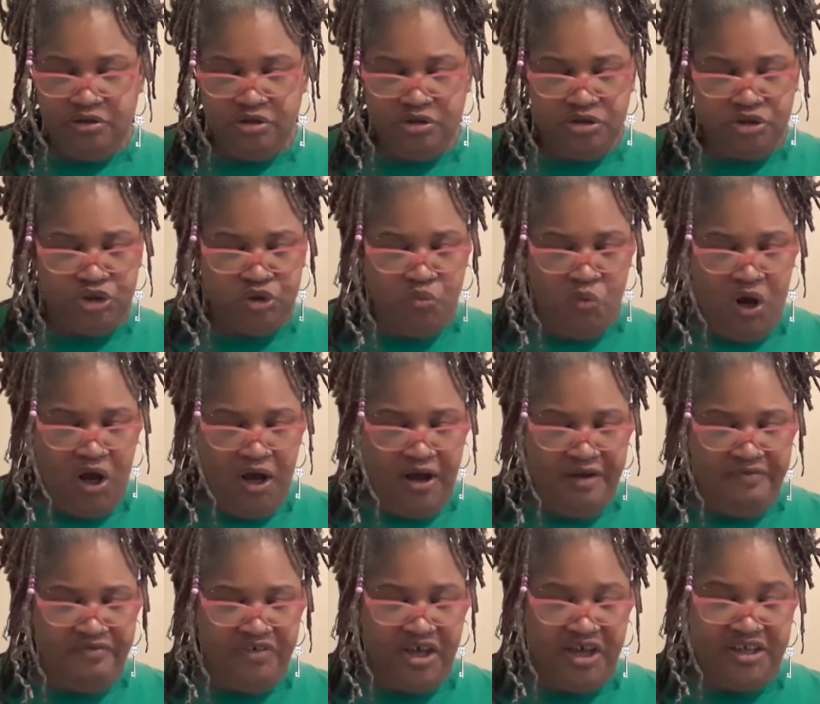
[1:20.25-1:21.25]

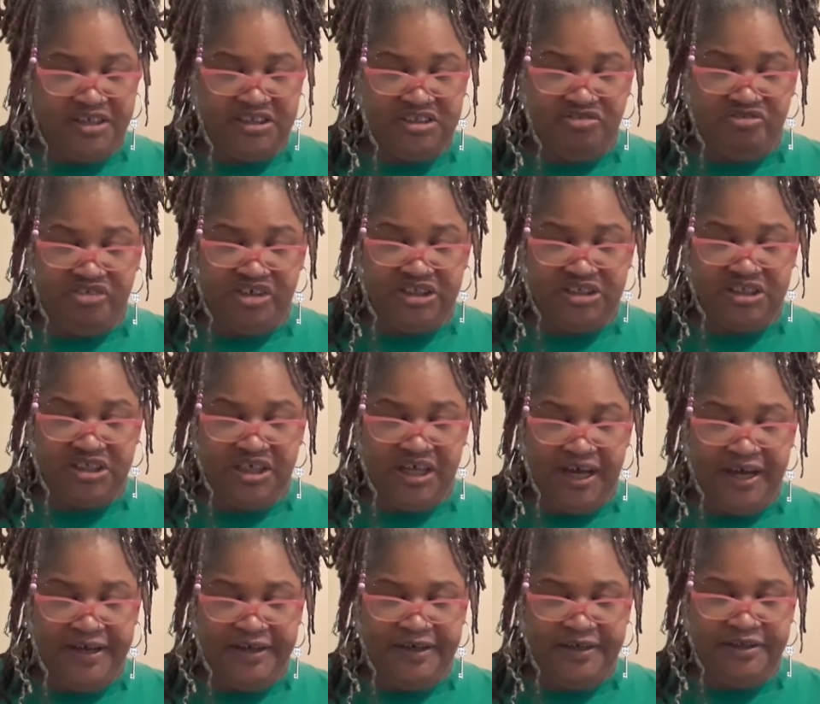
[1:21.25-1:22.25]
suave, and
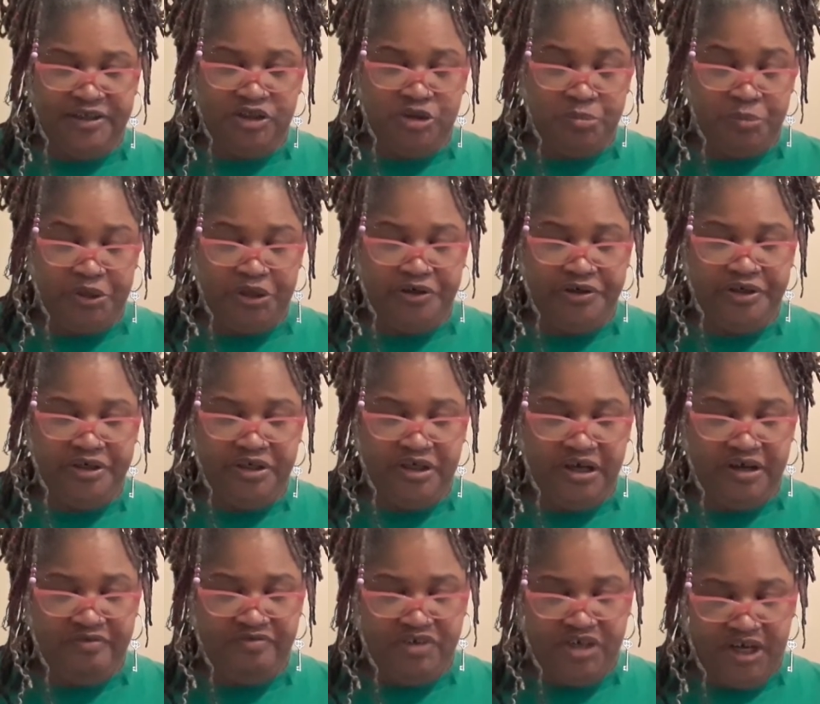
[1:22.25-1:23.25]
sophisticated spirit
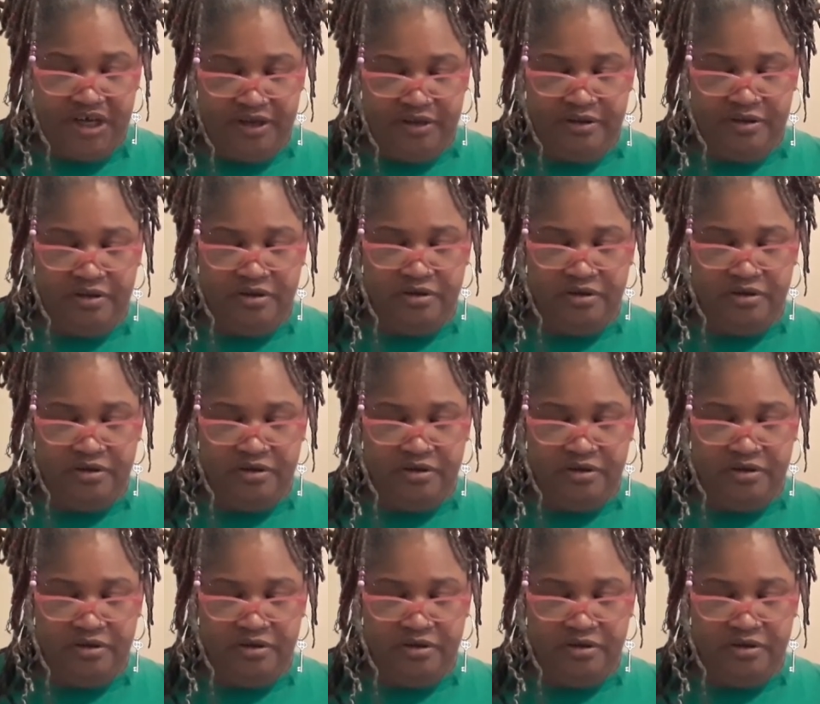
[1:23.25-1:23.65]
of death.